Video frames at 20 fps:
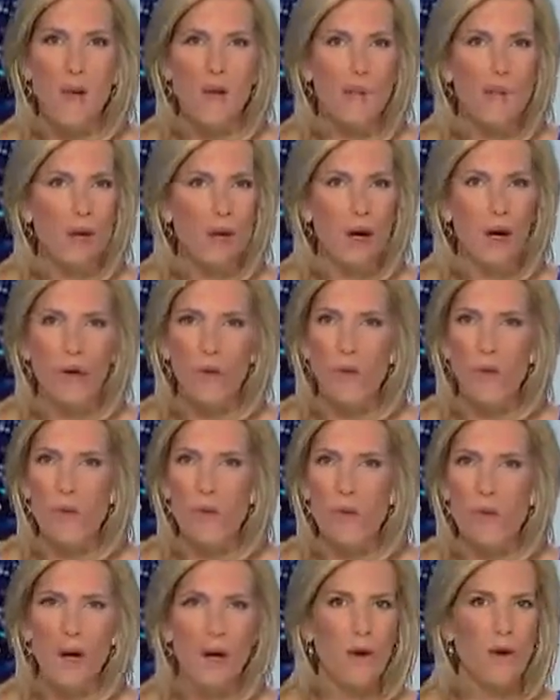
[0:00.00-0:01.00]
but
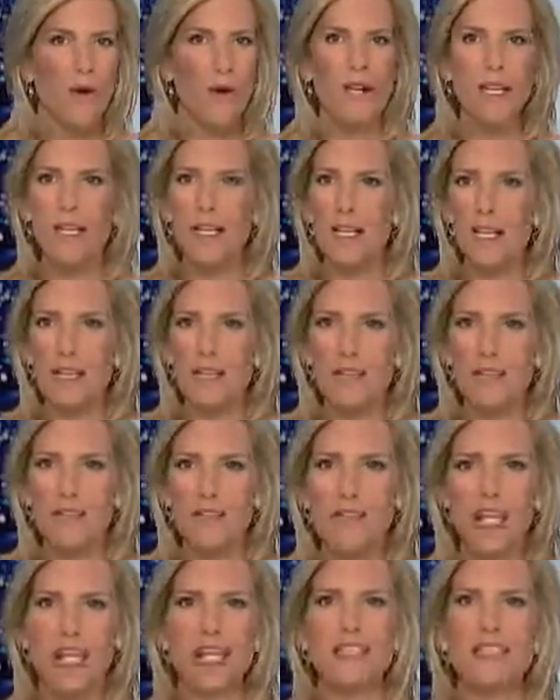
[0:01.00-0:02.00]
what it really is
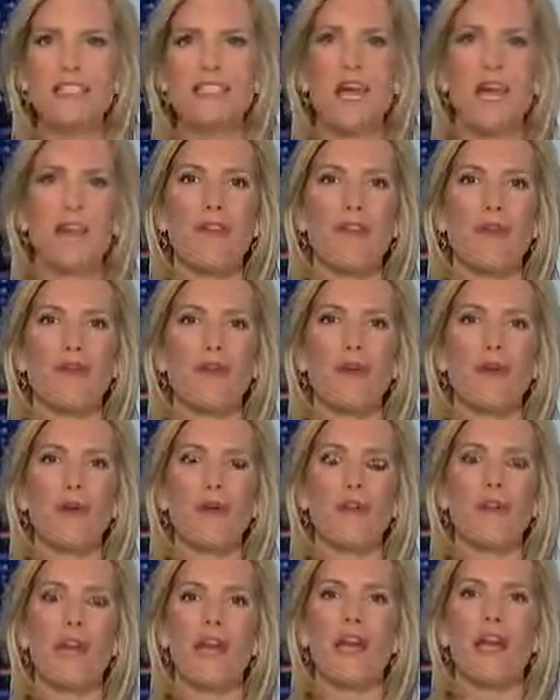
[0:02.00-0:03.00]
nothing more
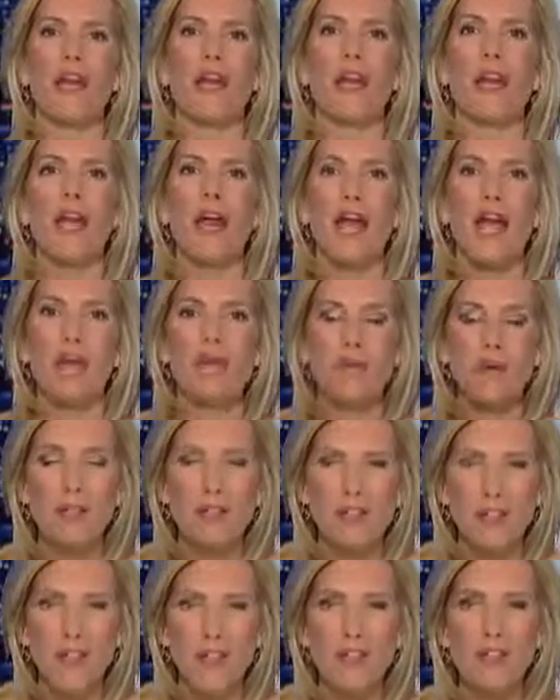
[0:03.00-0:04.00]
than a
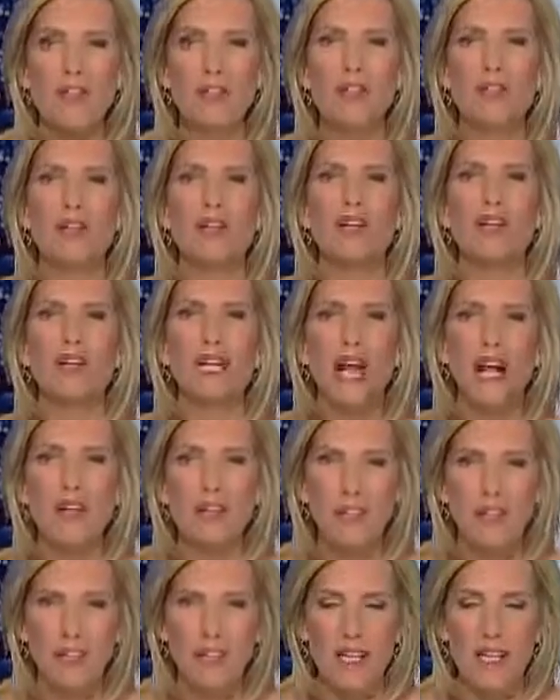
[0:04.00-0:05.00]
political
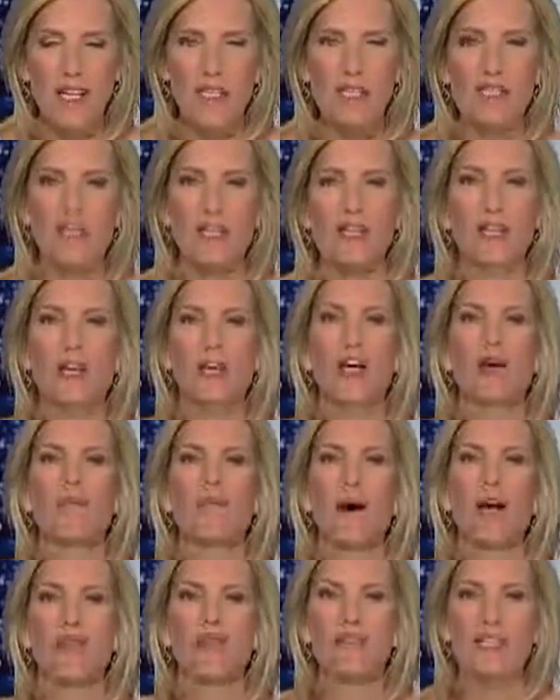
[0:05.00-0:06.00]
calculation by the